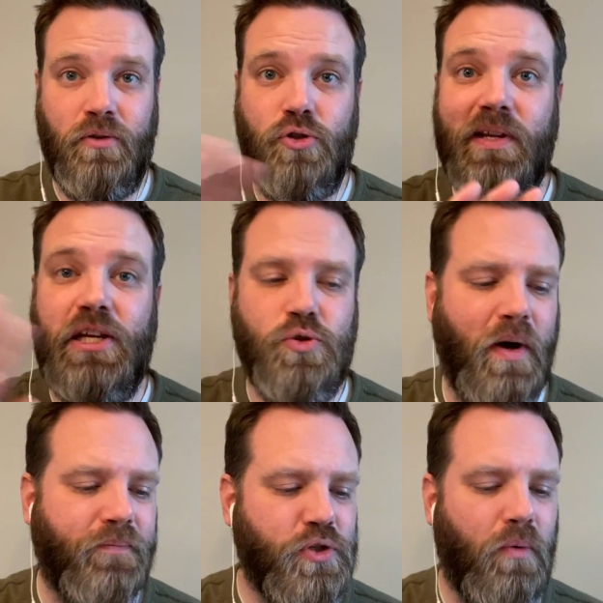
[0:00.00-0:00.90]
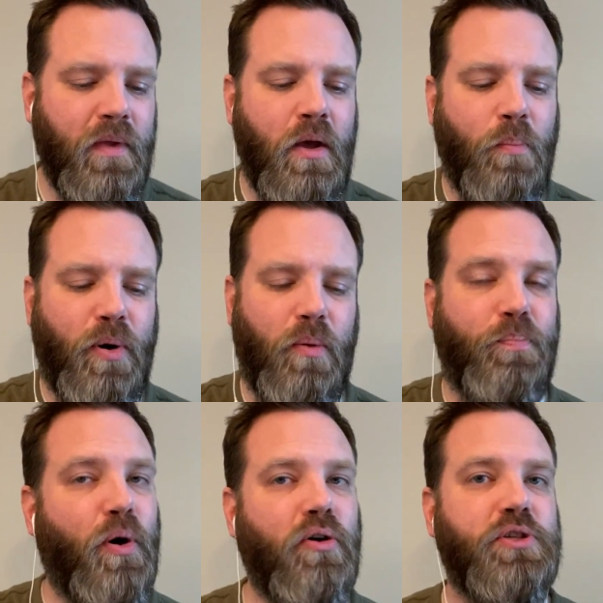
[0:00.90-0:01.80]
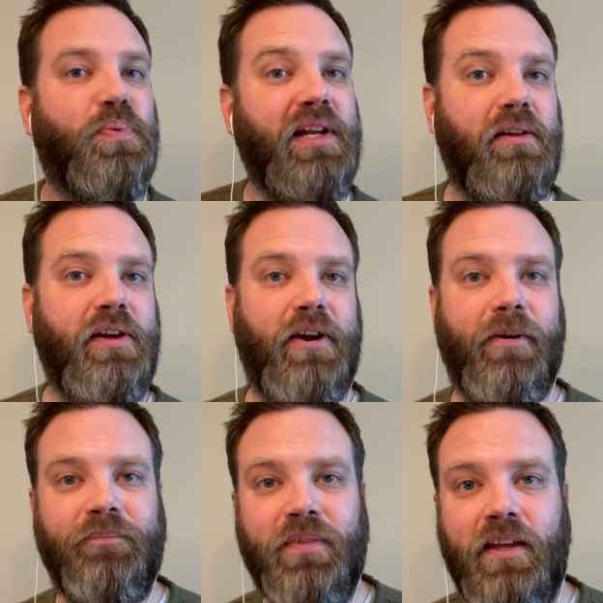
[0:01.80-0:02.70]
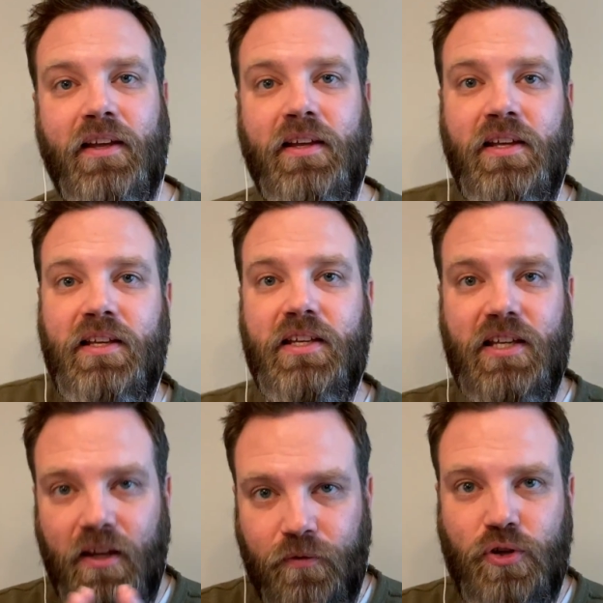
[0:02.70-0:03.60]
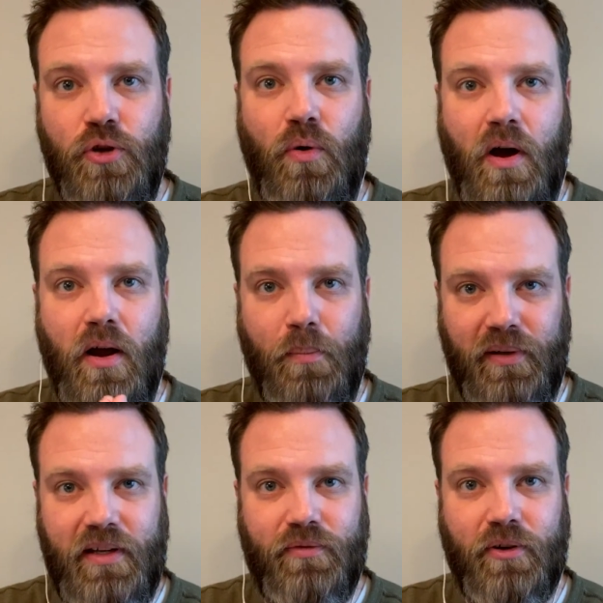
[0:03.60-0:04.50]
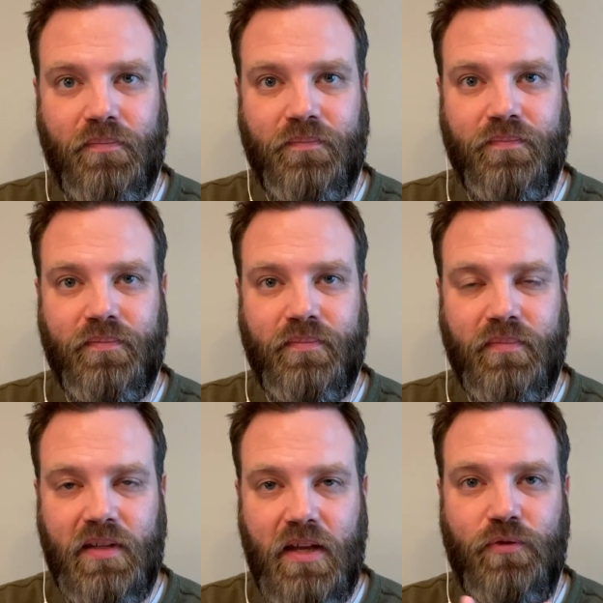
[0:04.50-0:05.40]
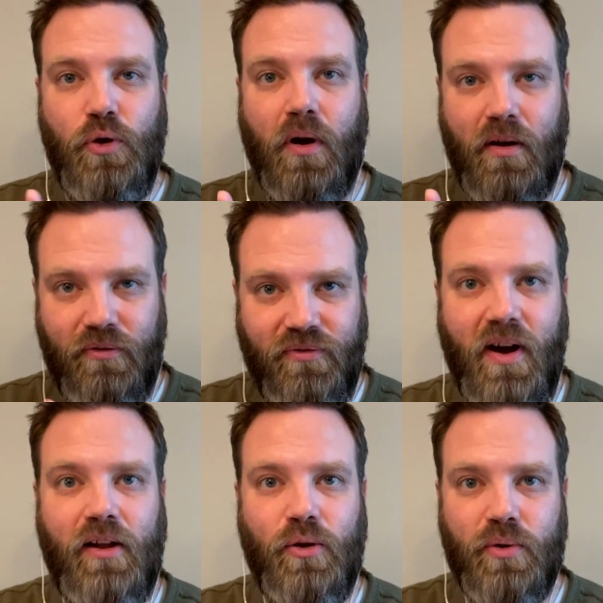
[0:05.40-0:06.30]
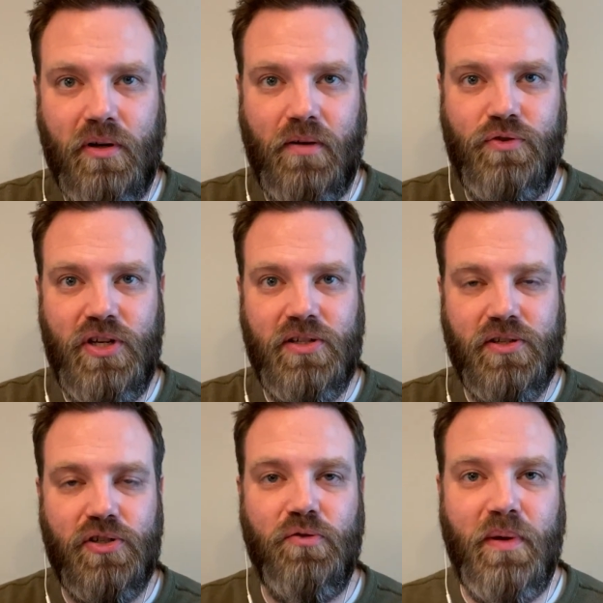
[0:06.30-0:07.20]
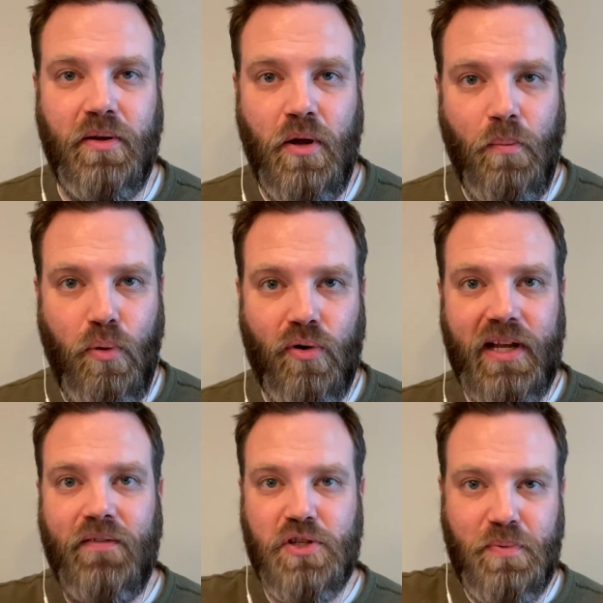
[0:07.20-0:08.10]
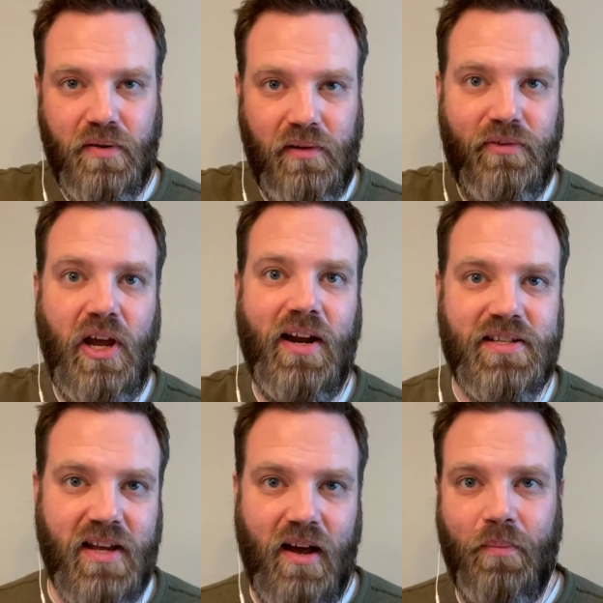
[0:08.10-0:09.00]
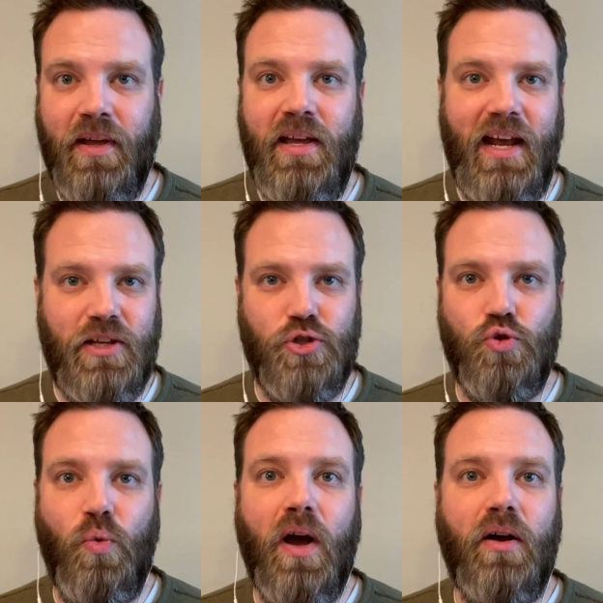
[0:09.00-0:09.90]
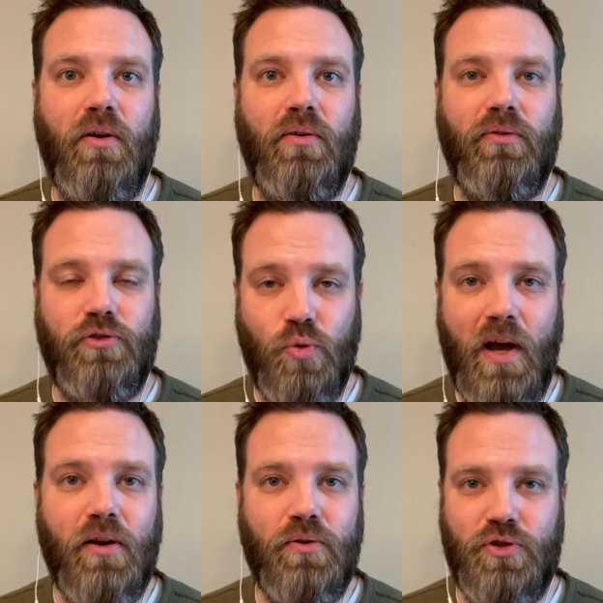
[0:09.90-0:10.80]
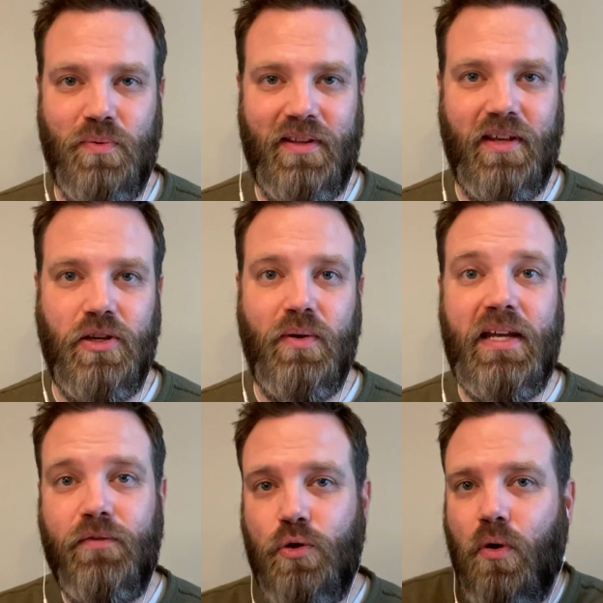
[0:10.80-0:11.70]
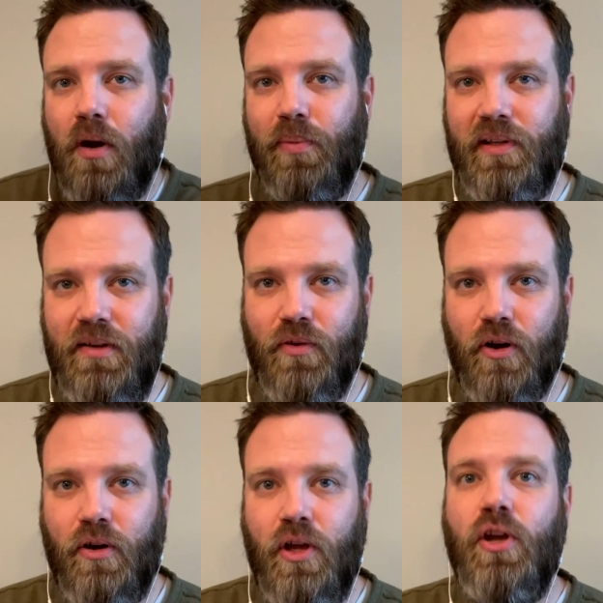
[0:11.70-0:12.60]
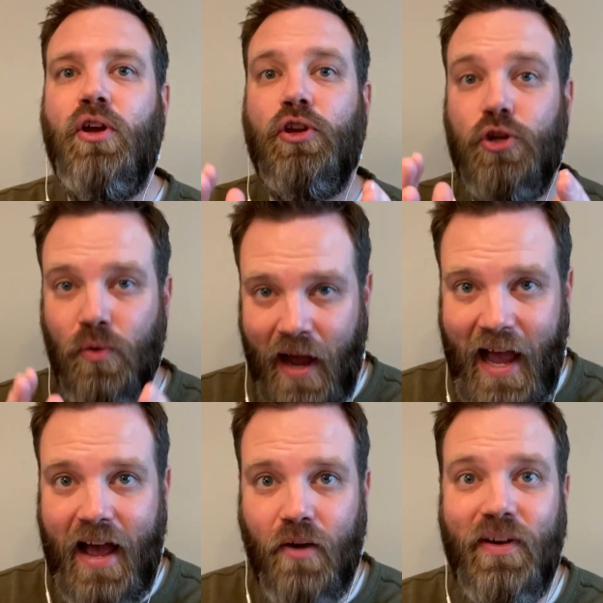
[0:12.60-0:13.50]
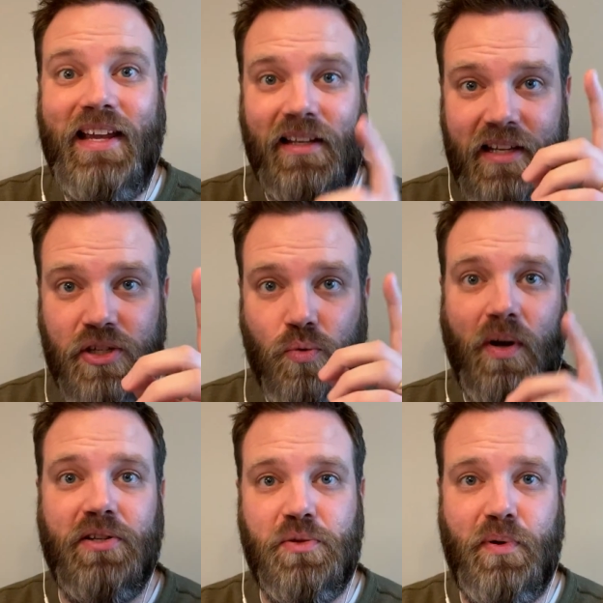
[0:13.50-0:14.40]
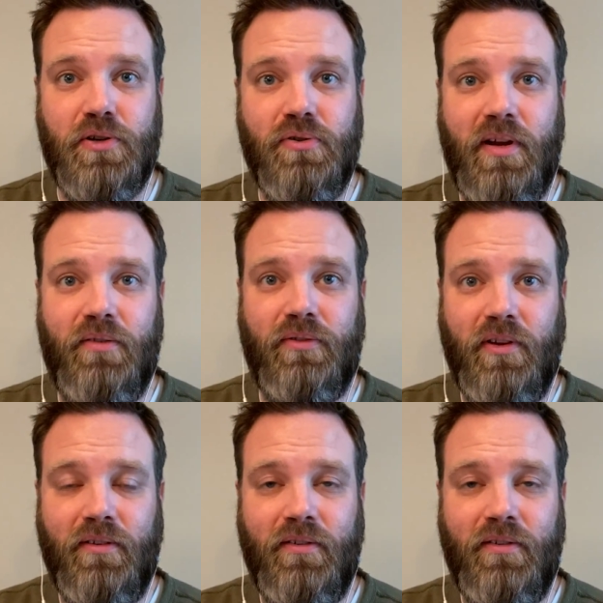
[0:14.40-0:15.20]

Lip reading: To each one. So Paul is pretty clear here. If you are a believer, if you are a follower of Jesus, you've been born again, the Spirit of the living God has come and dwells within you. If you are a believer, you have at least one spiritual gift.